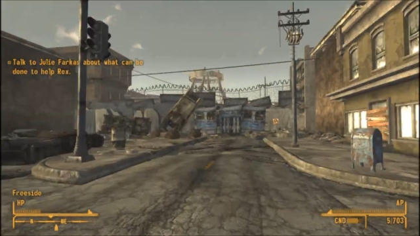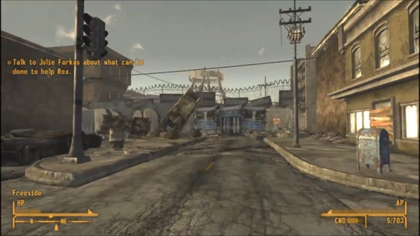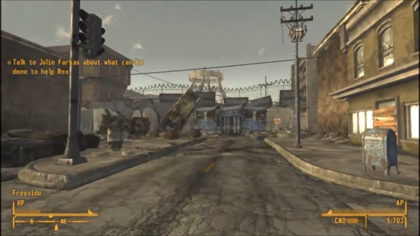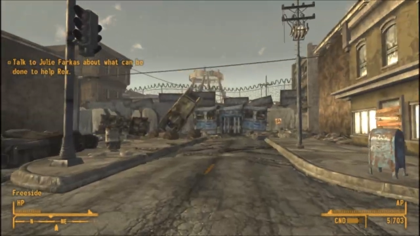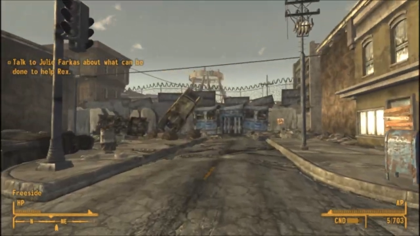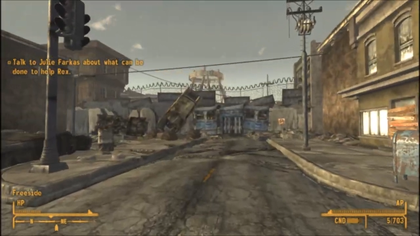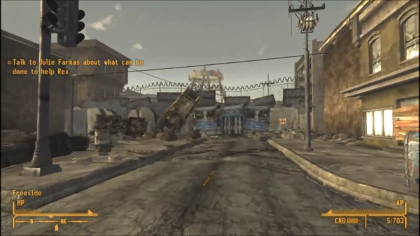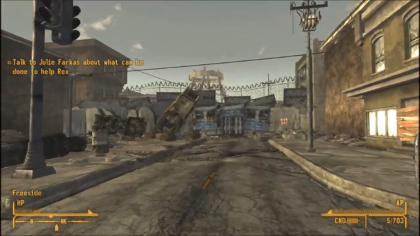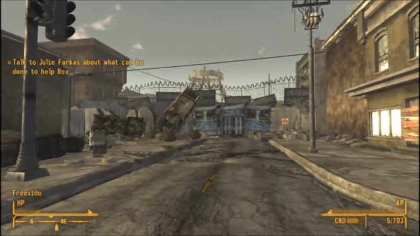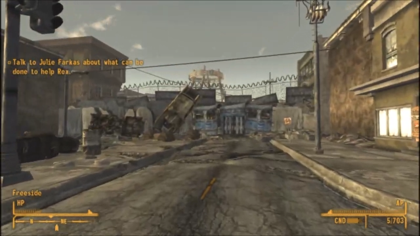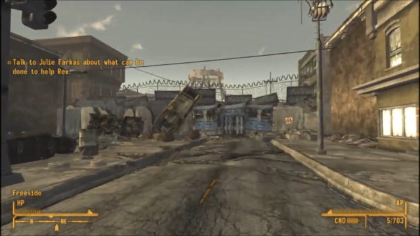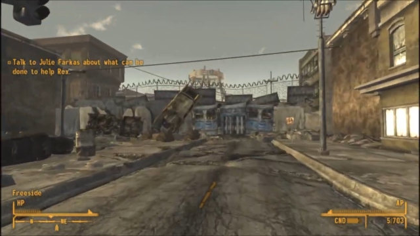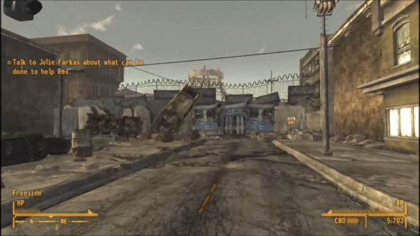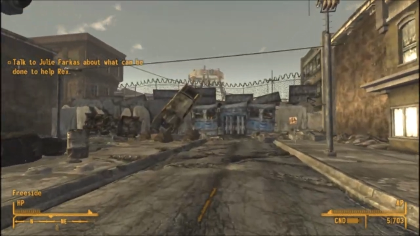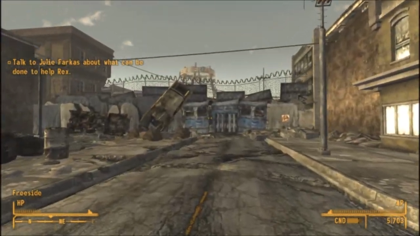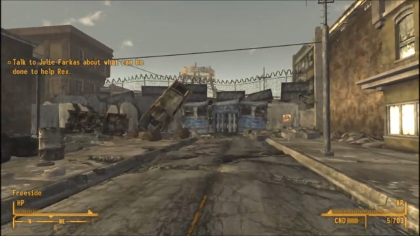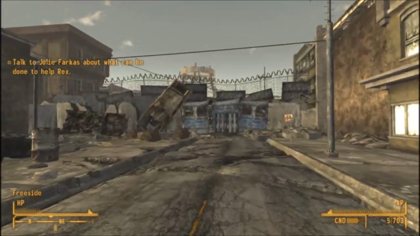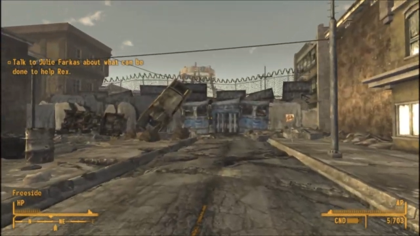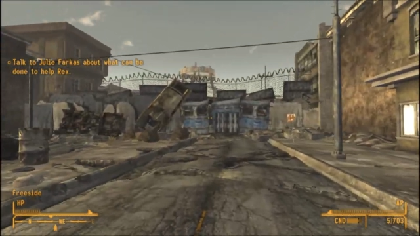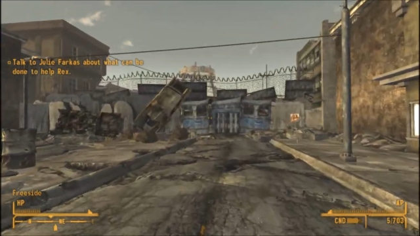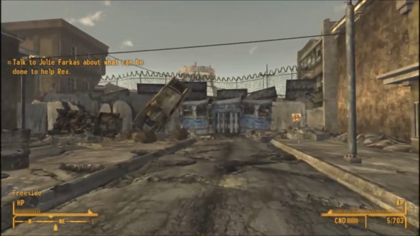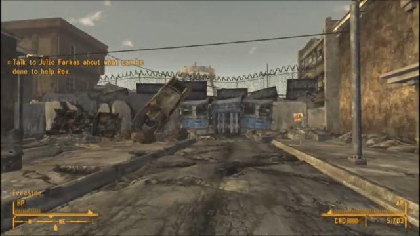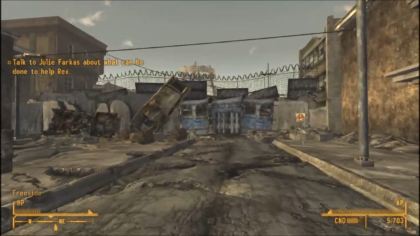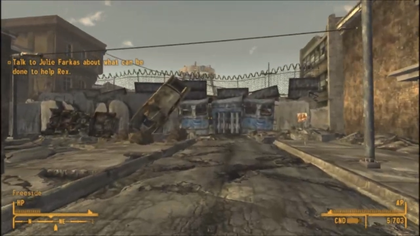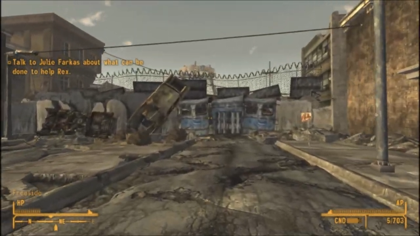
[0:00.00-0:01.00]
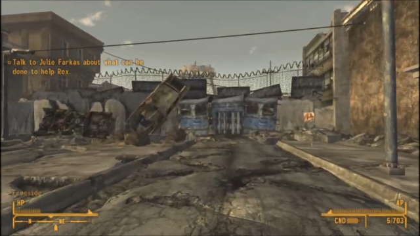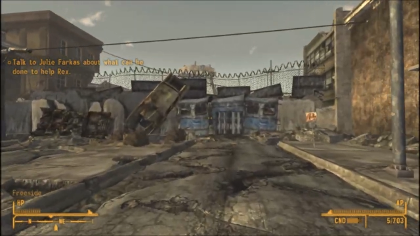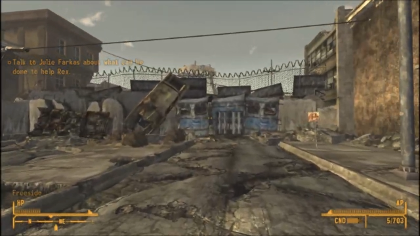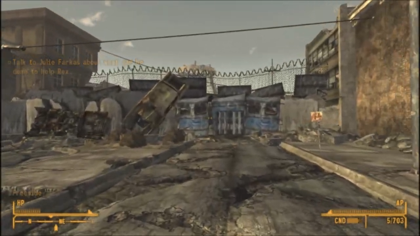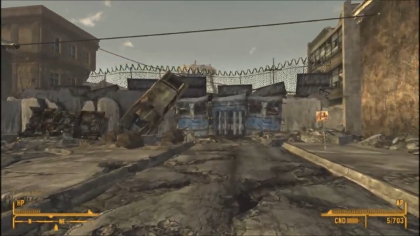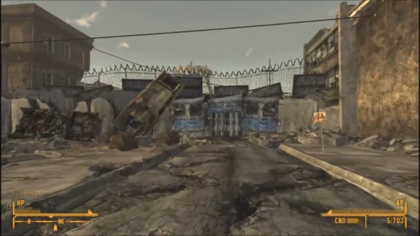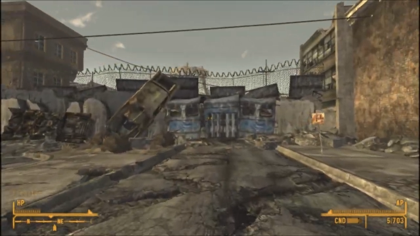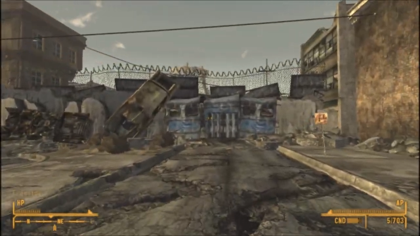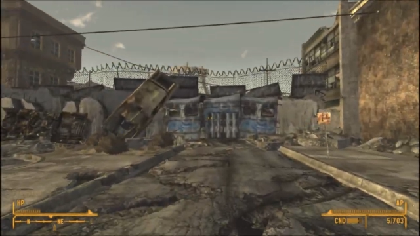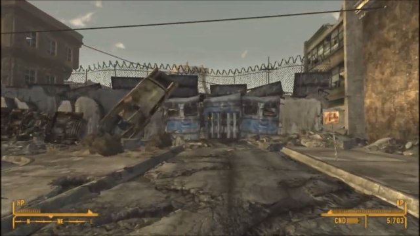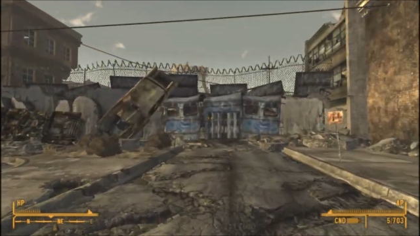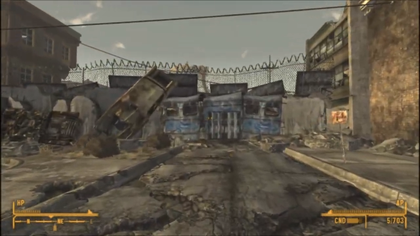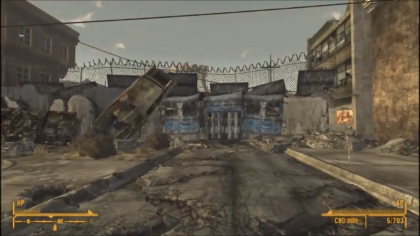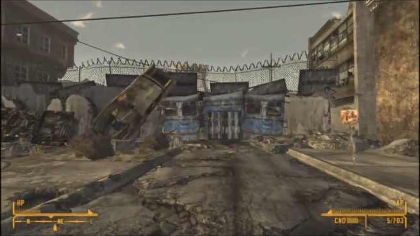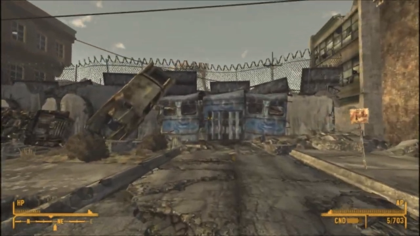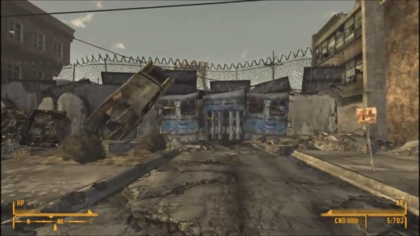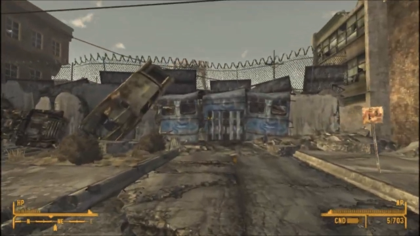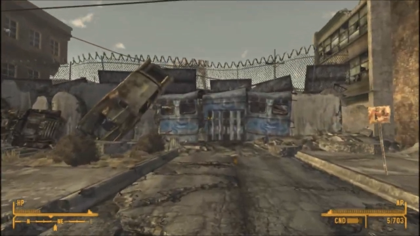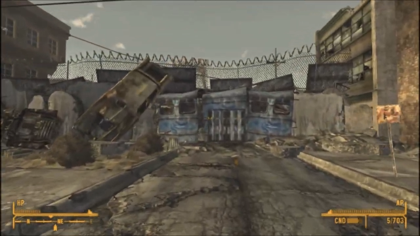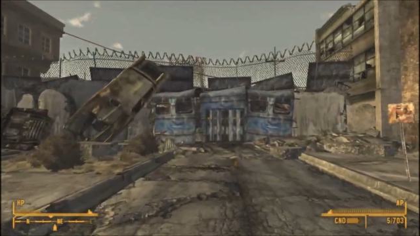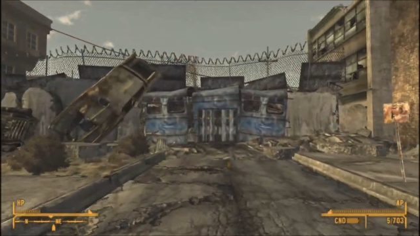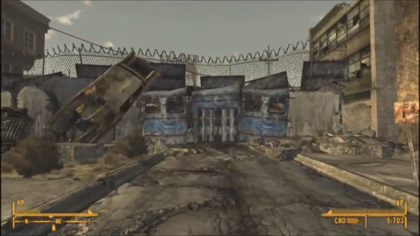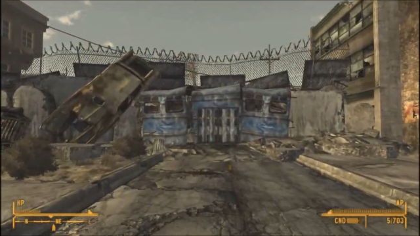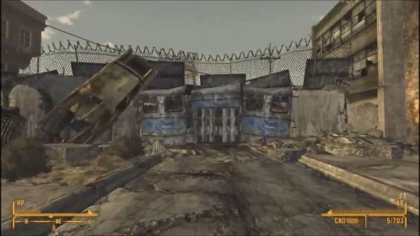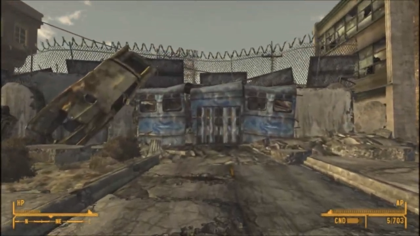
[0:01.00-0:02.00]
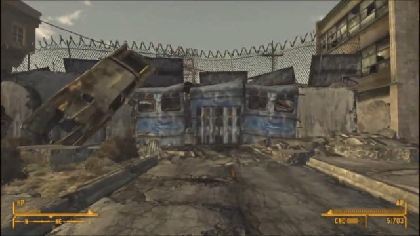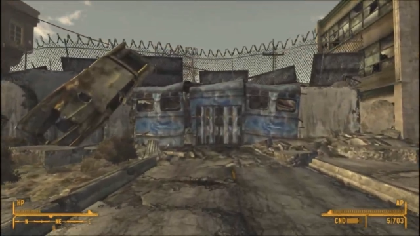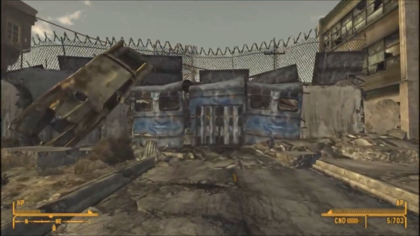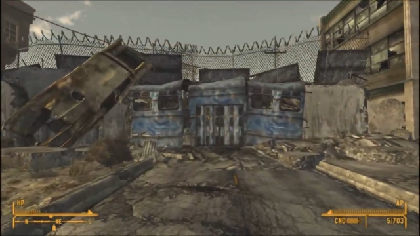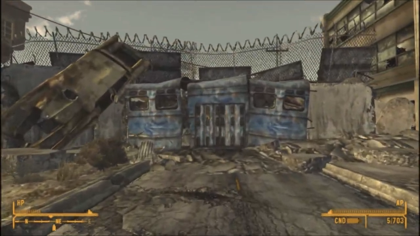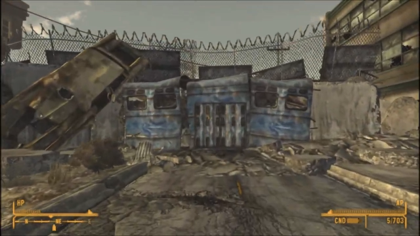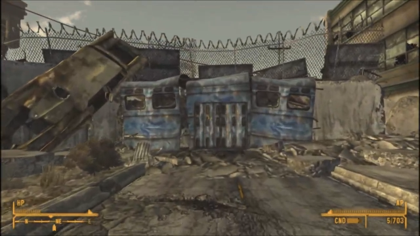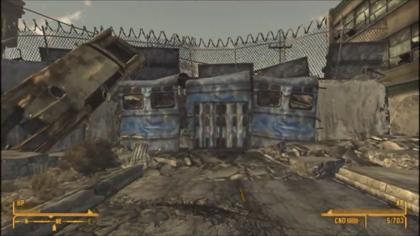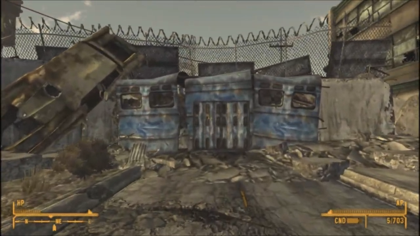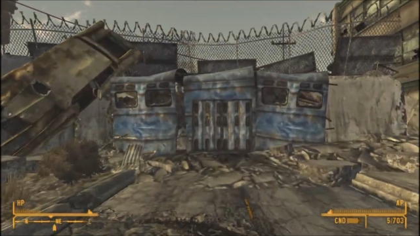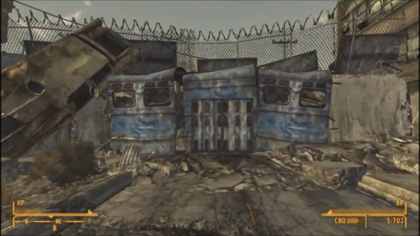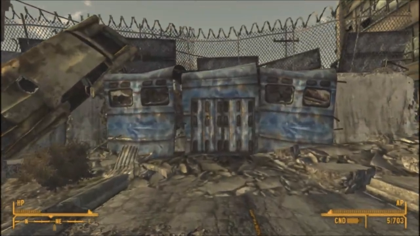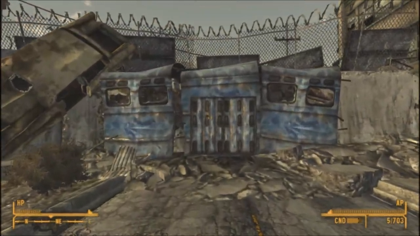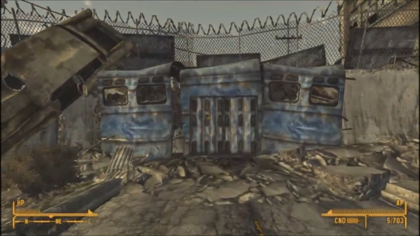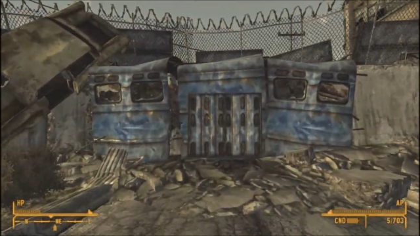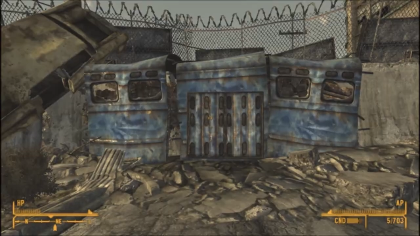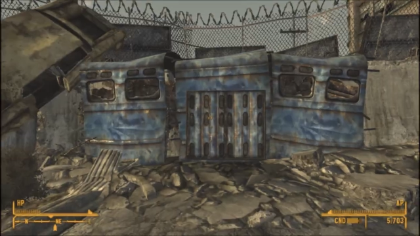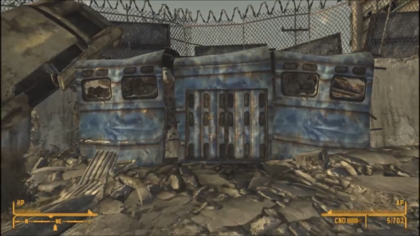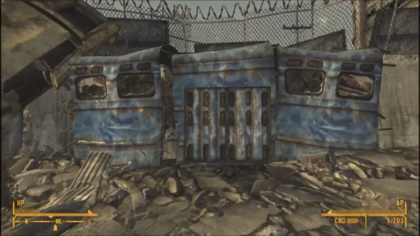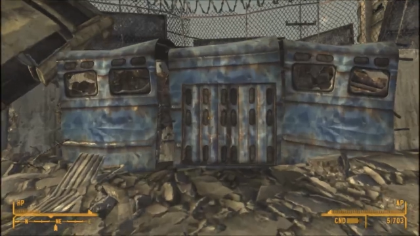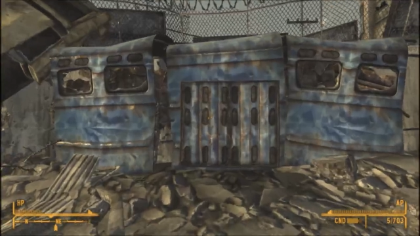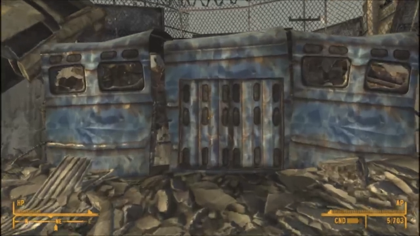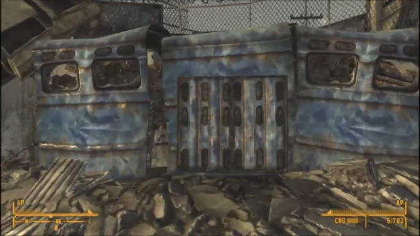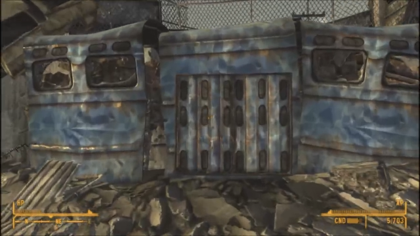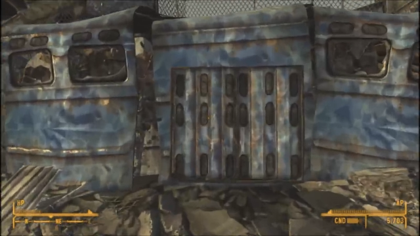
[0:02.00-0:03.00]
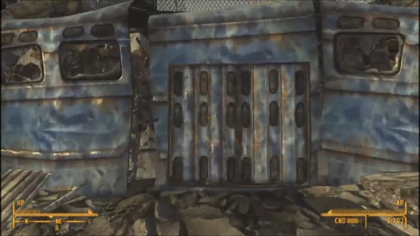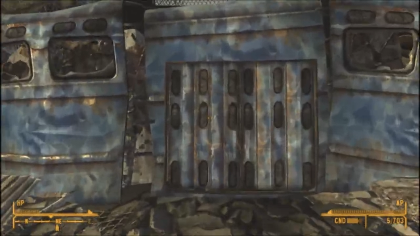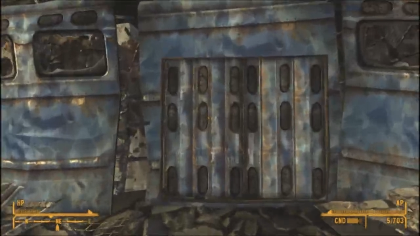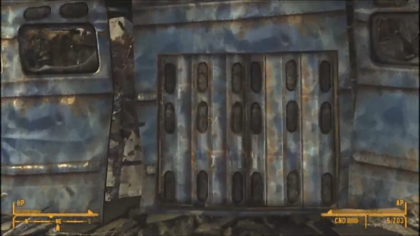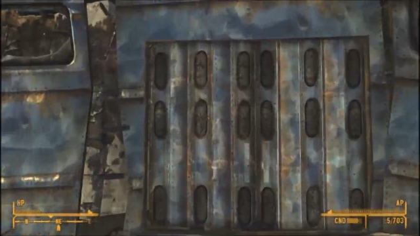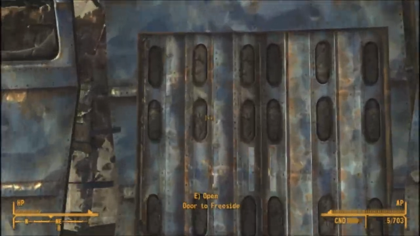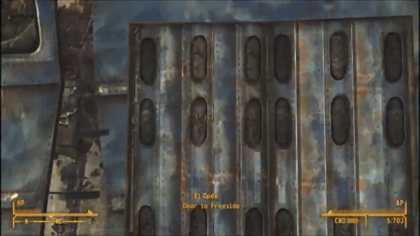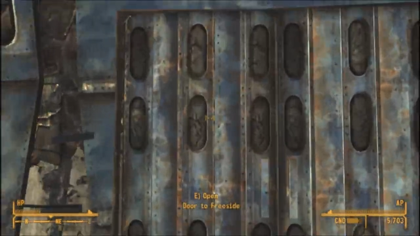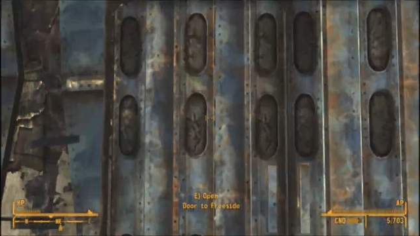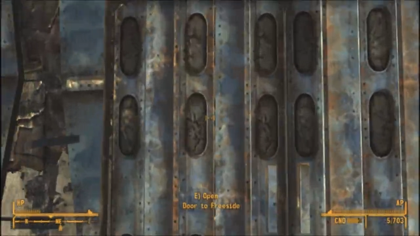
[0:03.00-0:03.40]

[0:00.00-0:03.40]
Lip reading: Nobody's mouth can be seen.